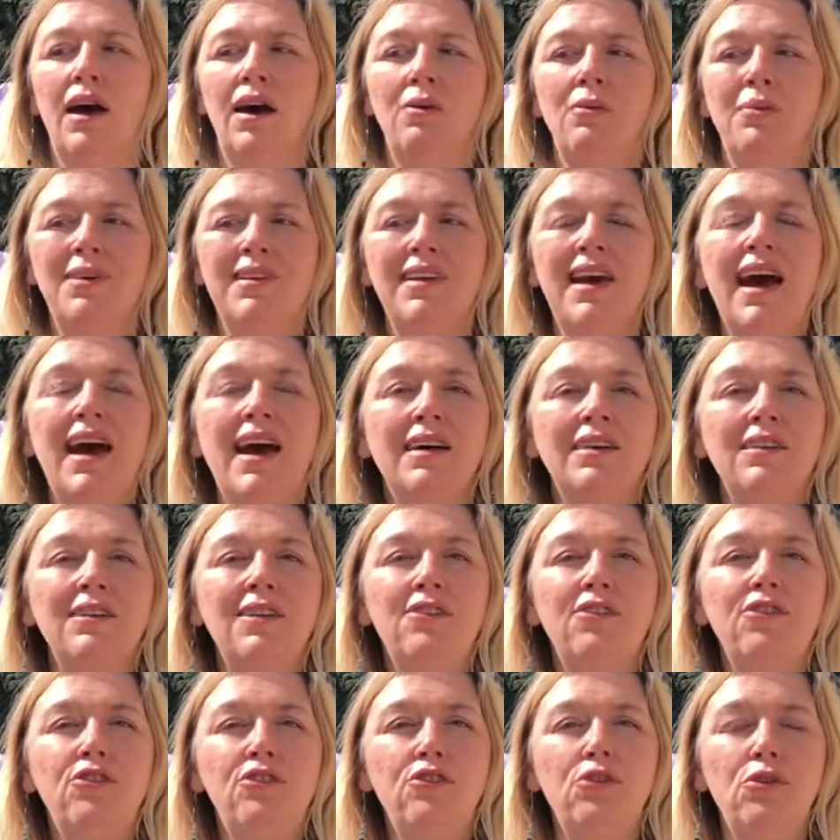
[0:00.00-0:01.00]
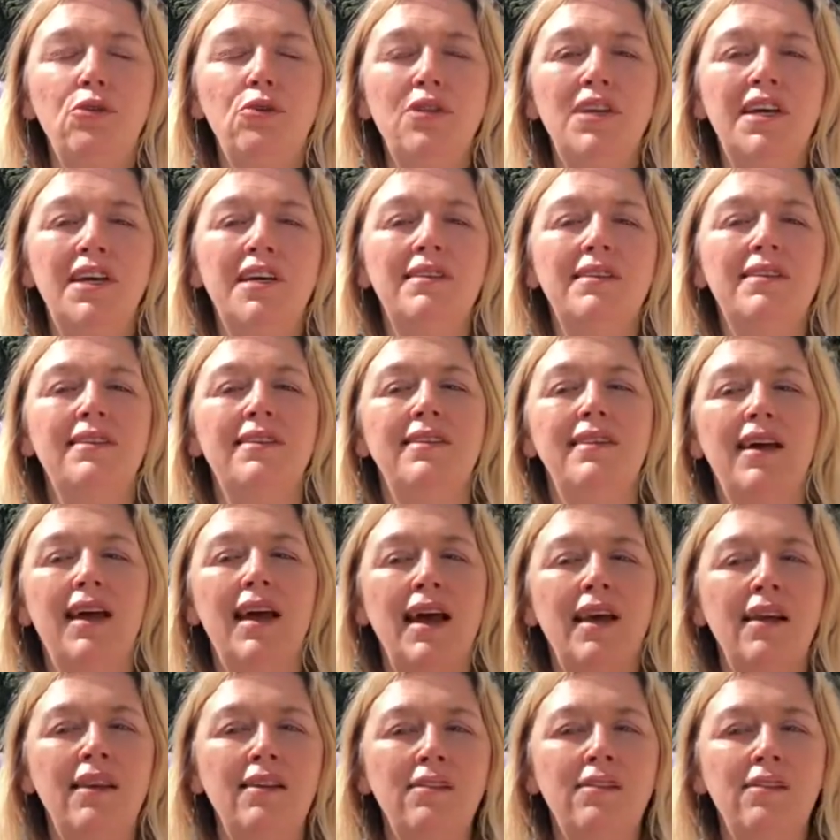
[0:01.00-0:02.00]
with other students,
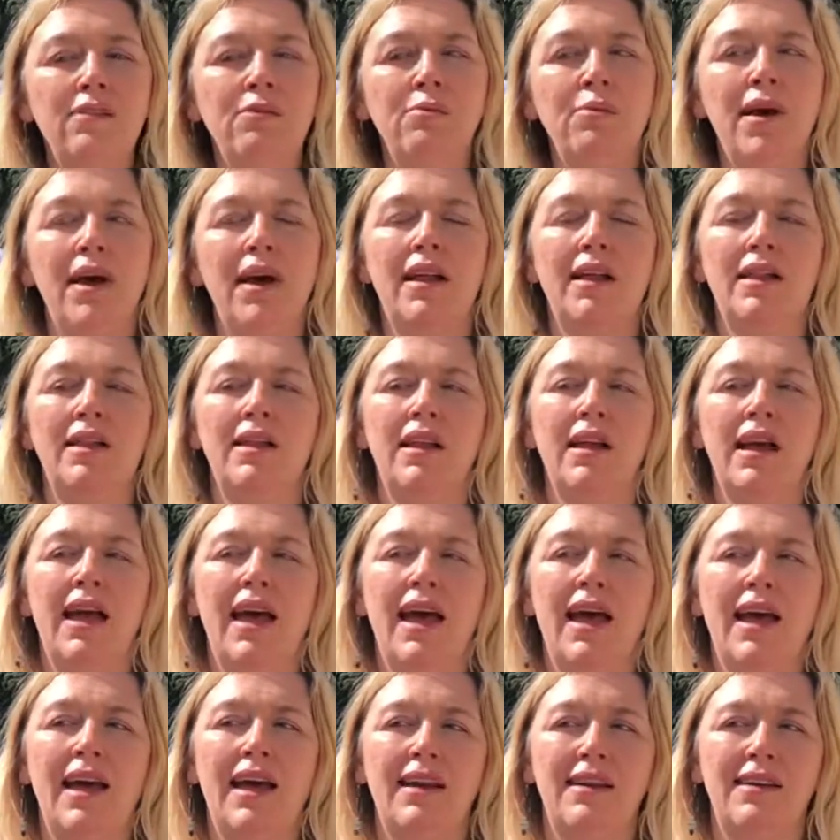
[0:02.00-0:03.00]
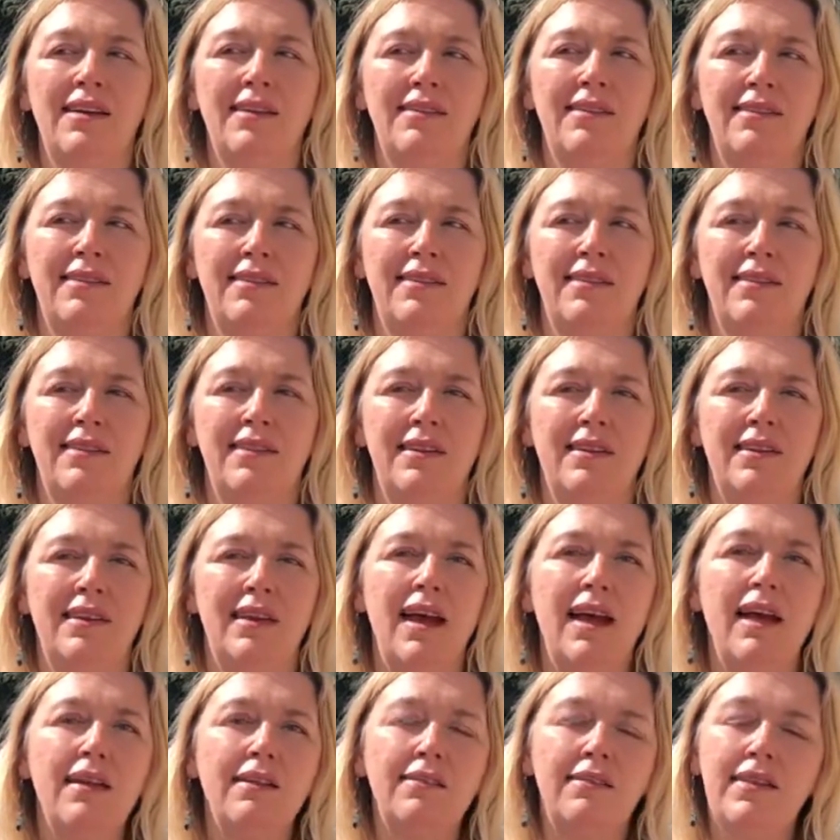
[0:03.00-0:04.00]
as well as
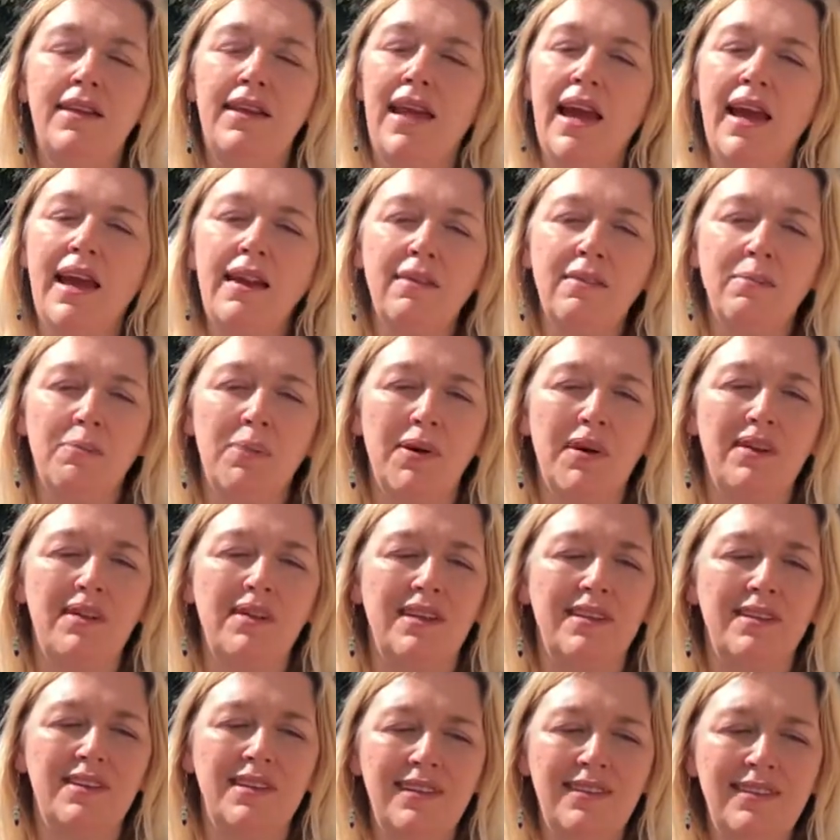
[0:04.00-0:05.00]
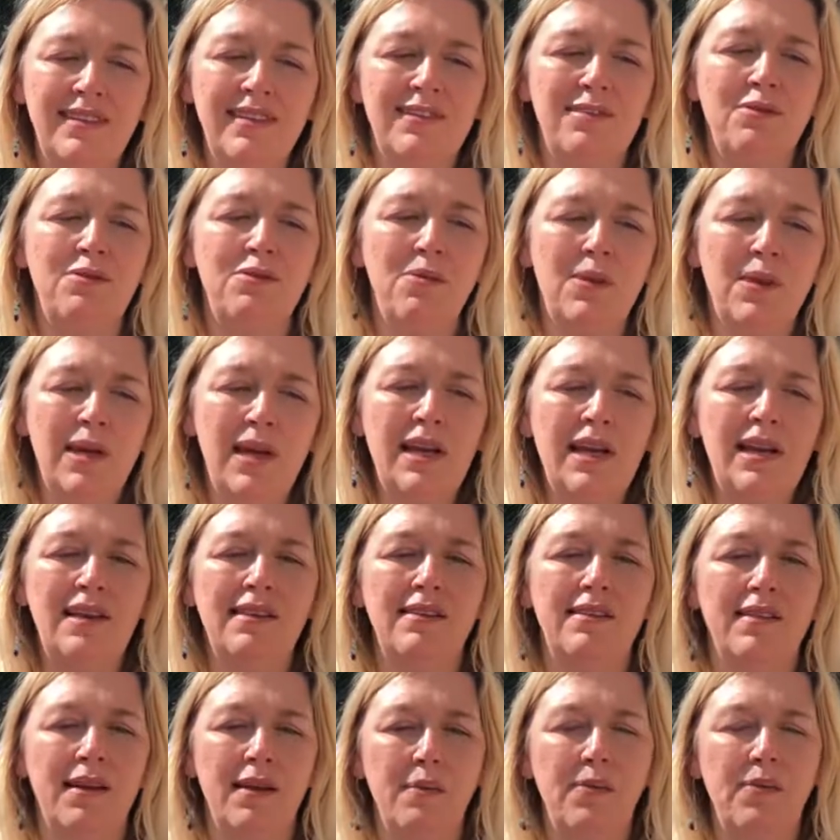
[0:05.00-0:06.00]
the expert. And this is really
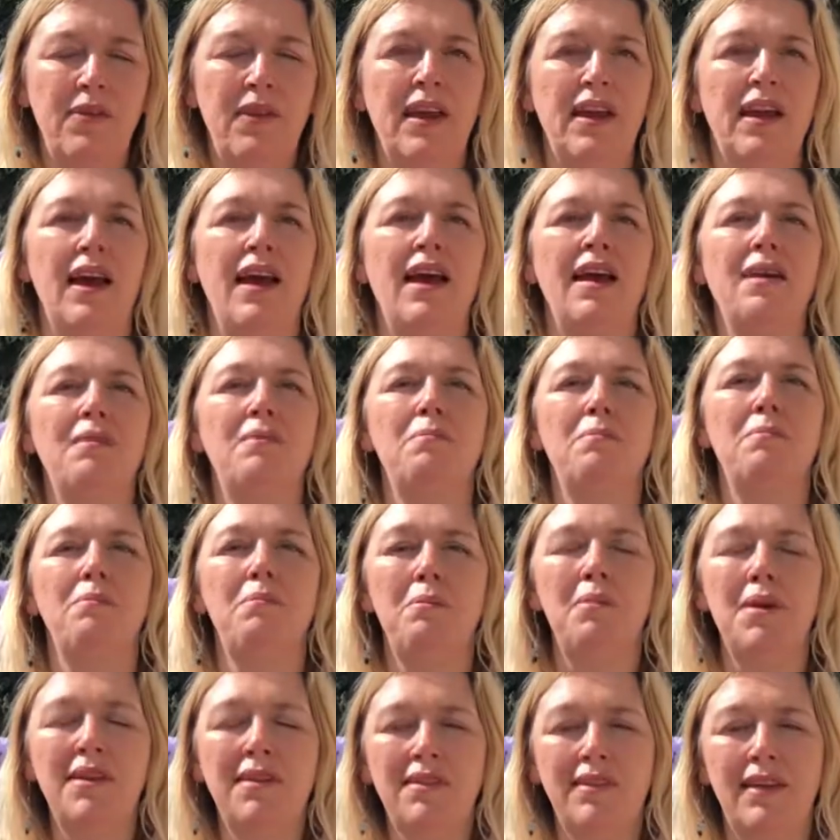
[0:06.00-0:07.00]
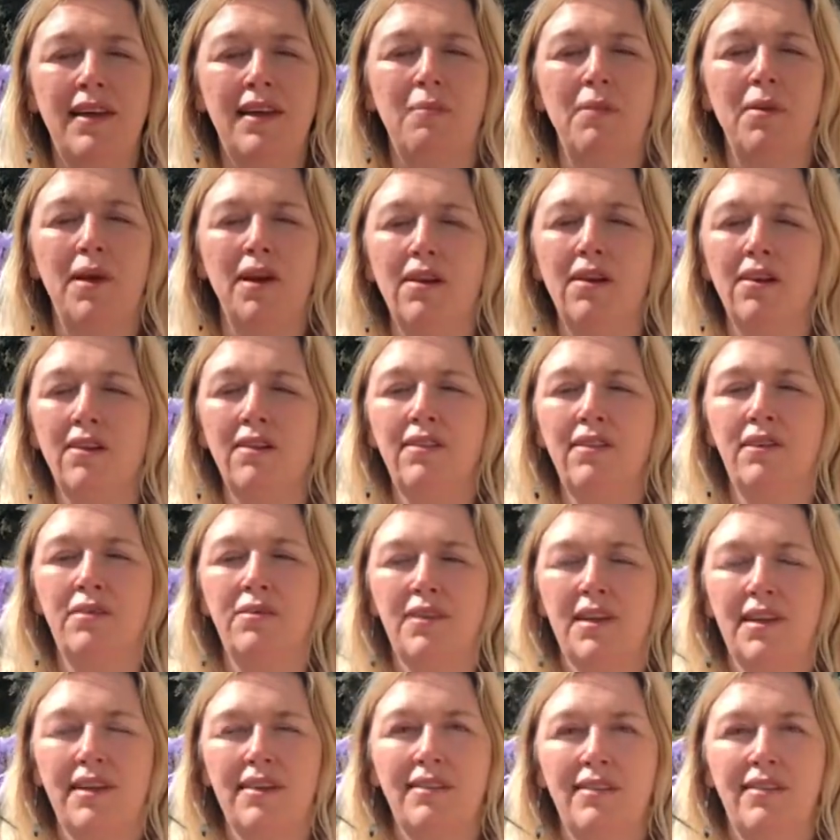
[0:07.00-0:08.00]
something I'm missing because of
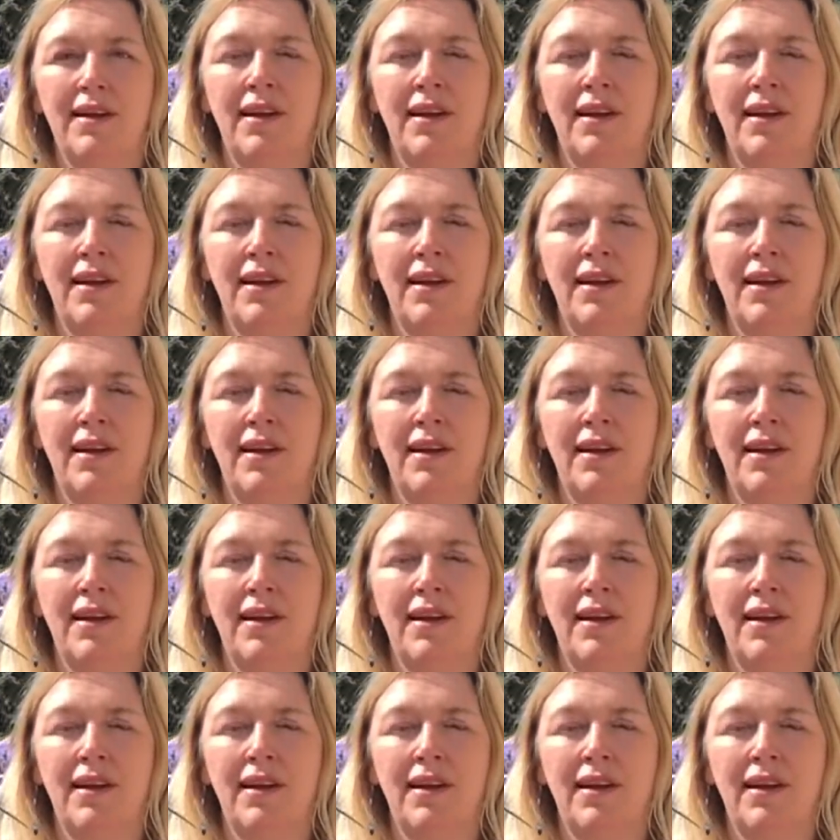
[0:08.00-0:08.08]
this